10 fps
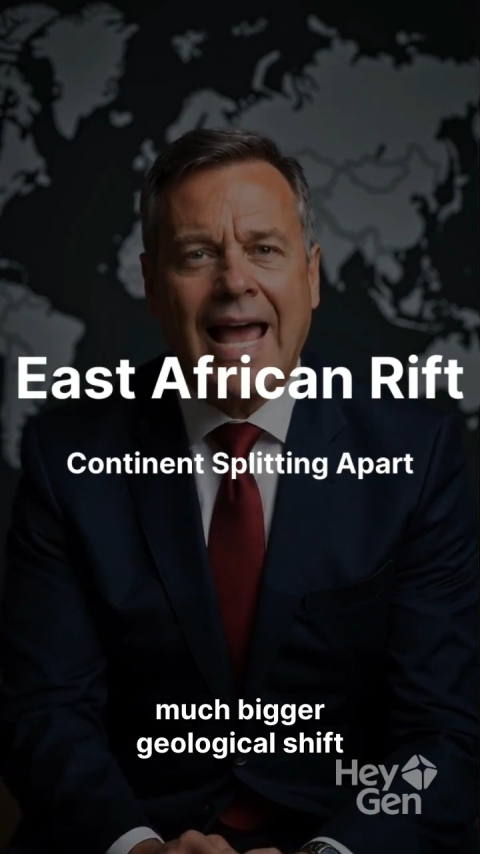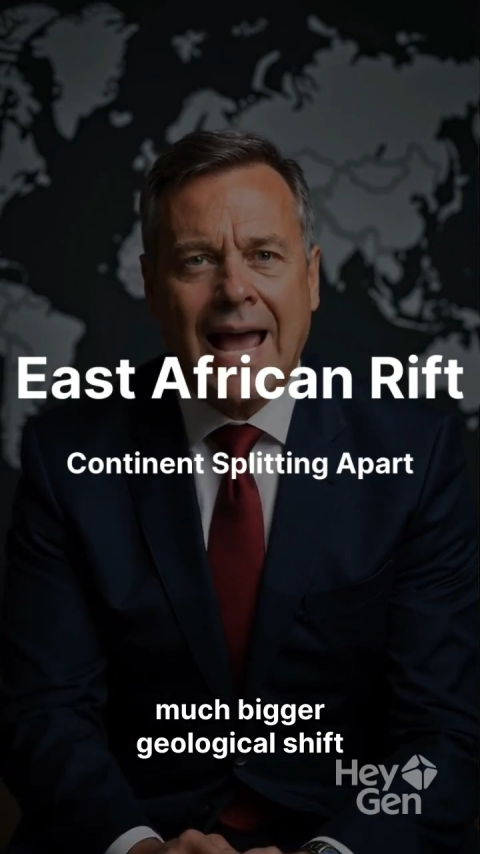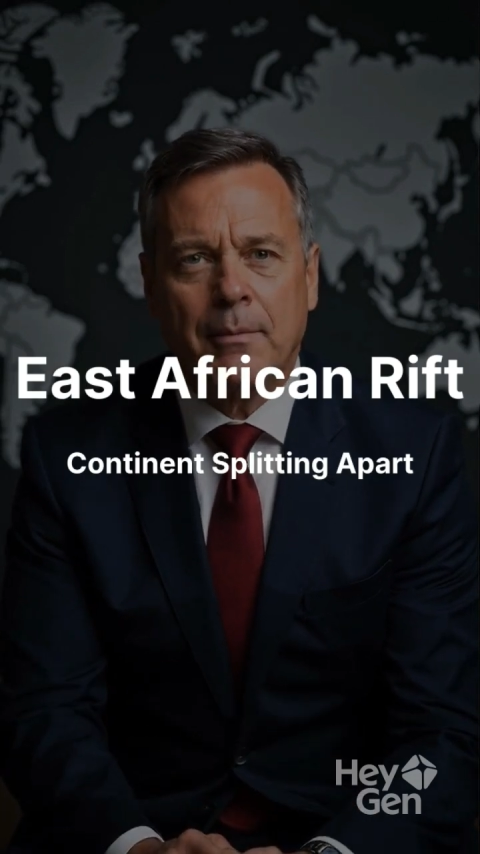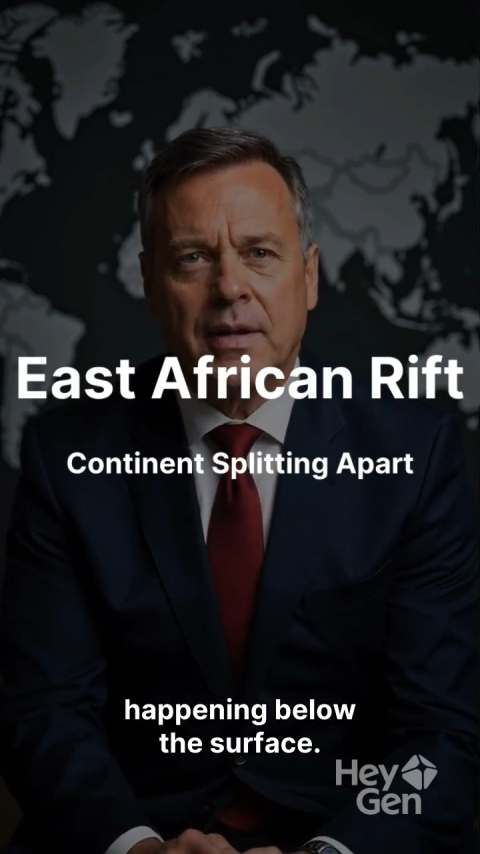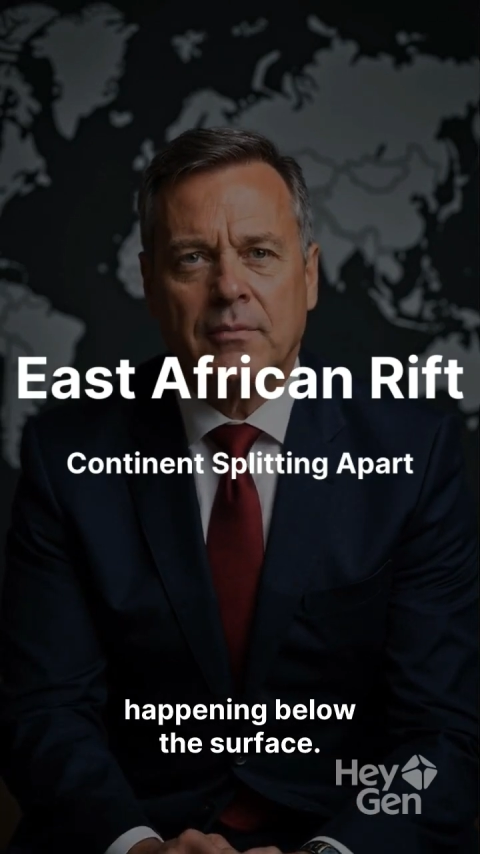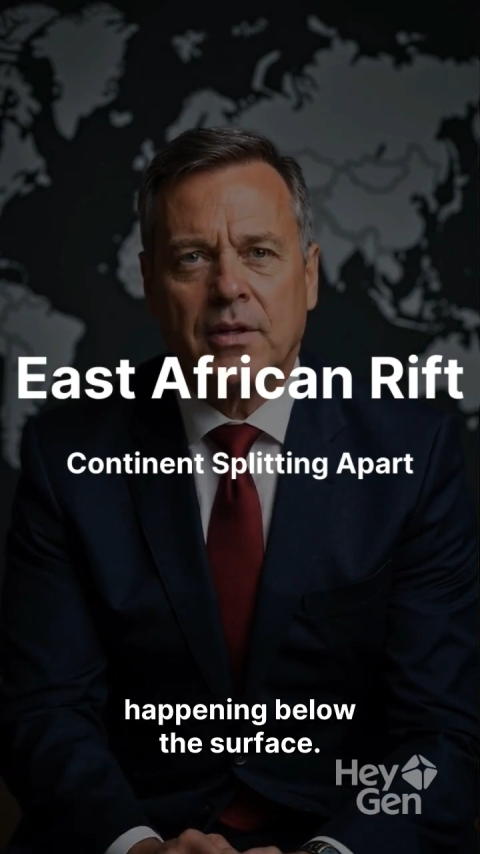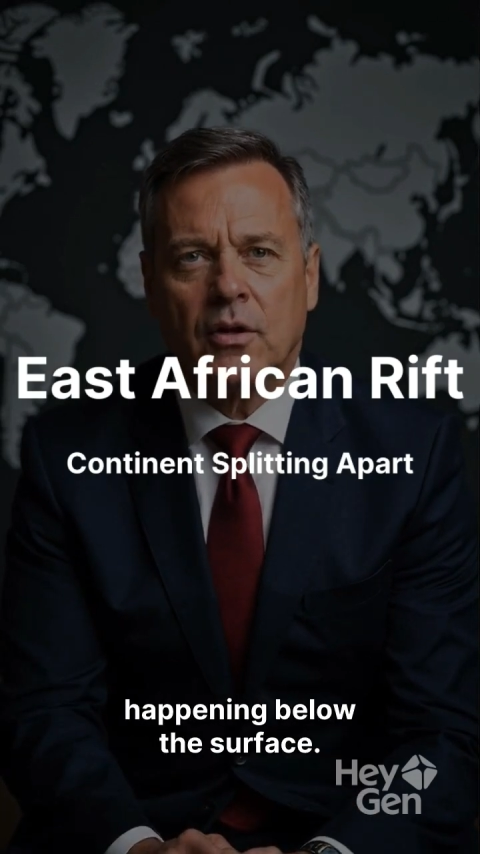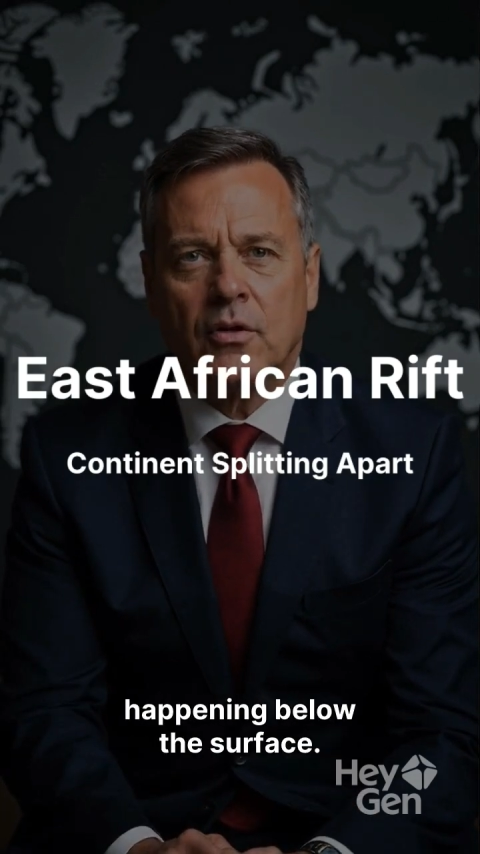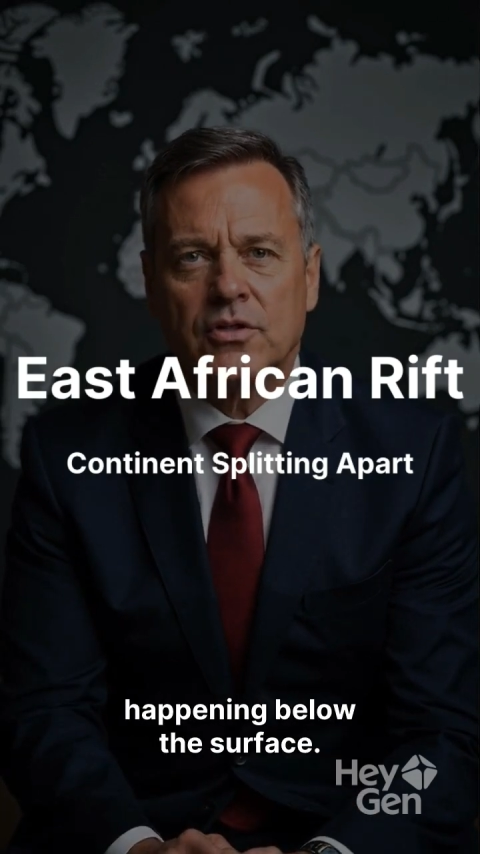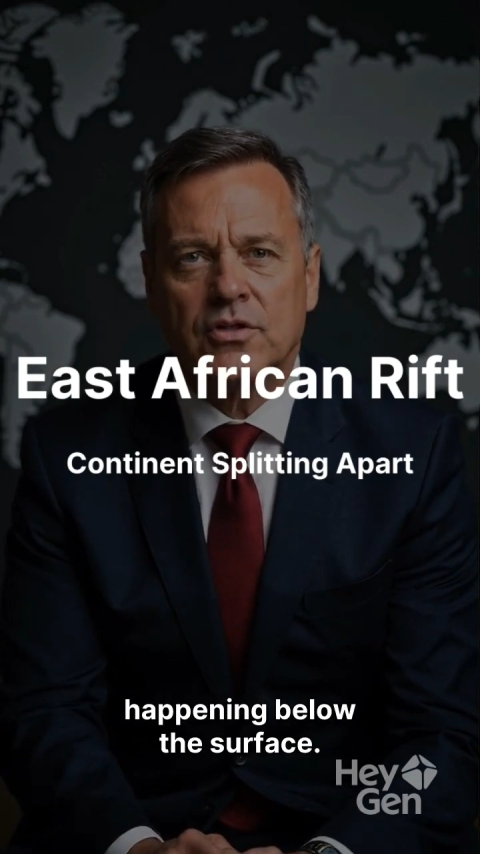happening
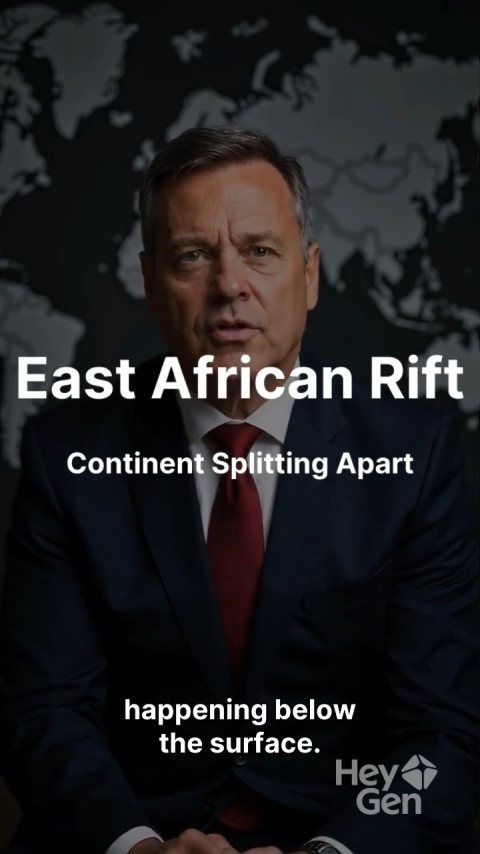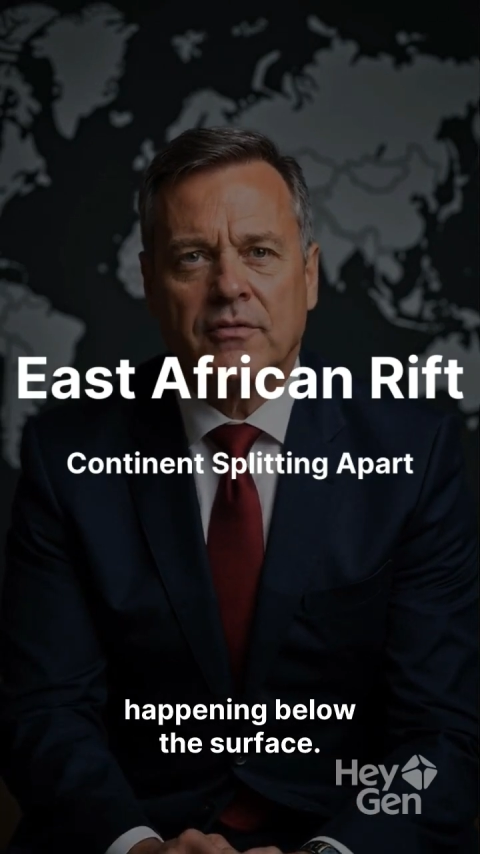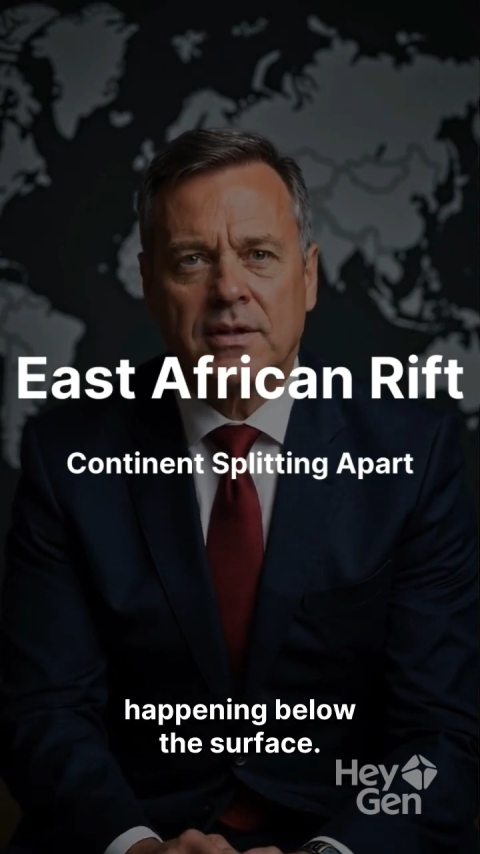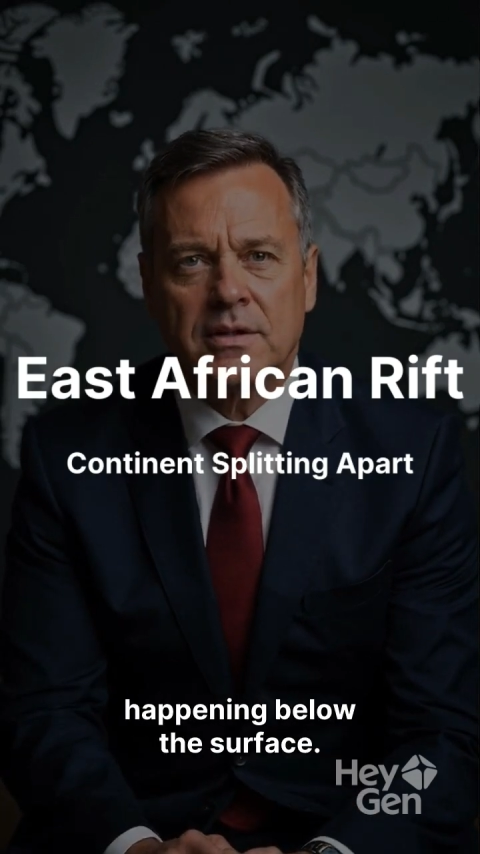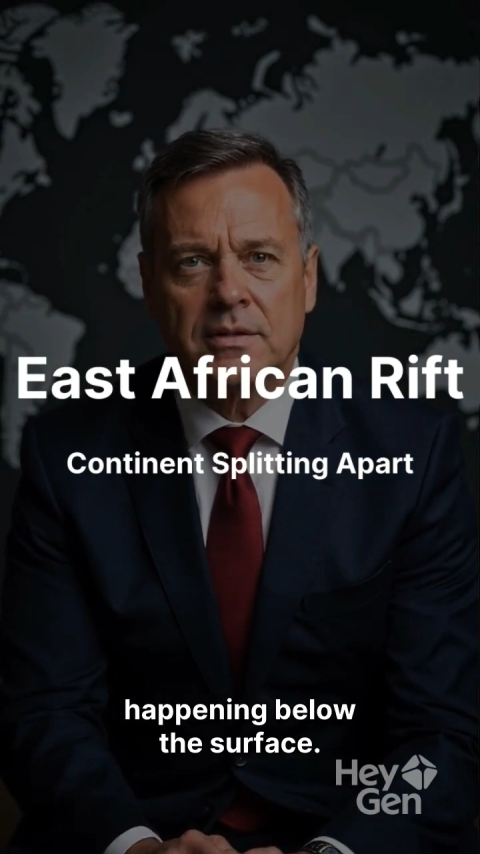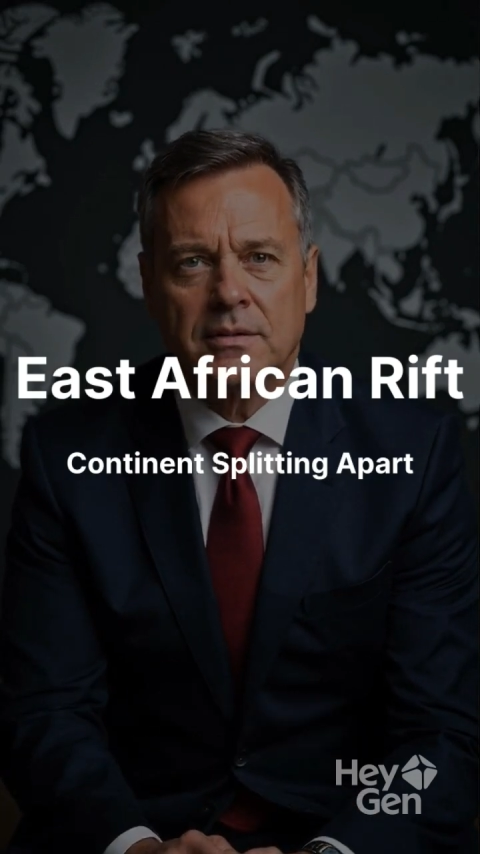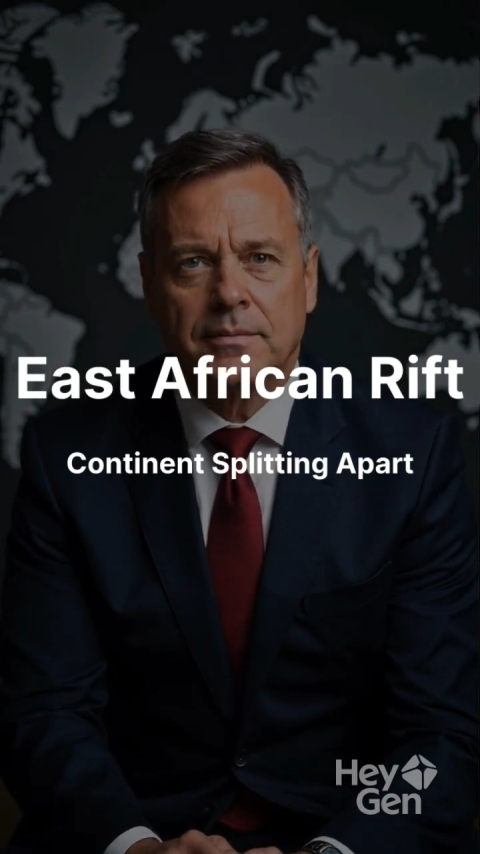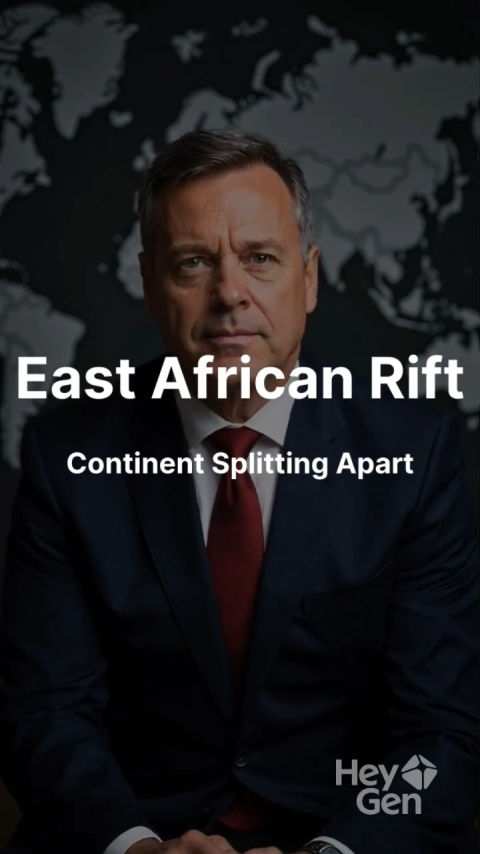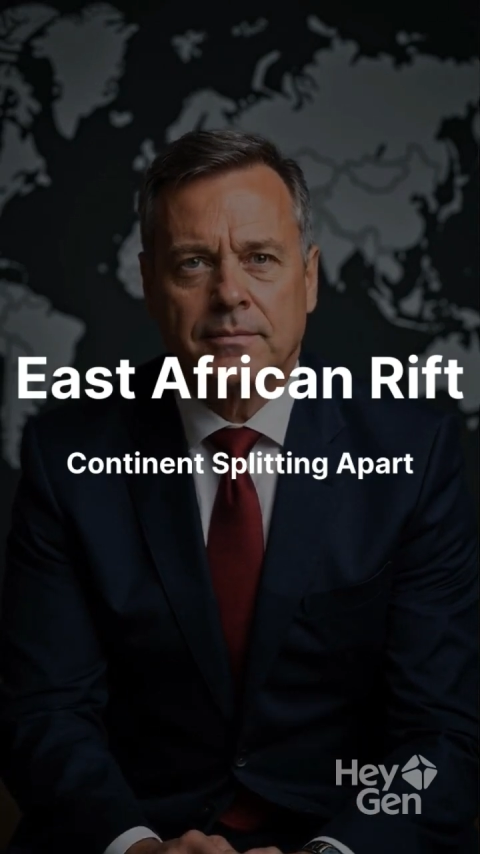below the surface.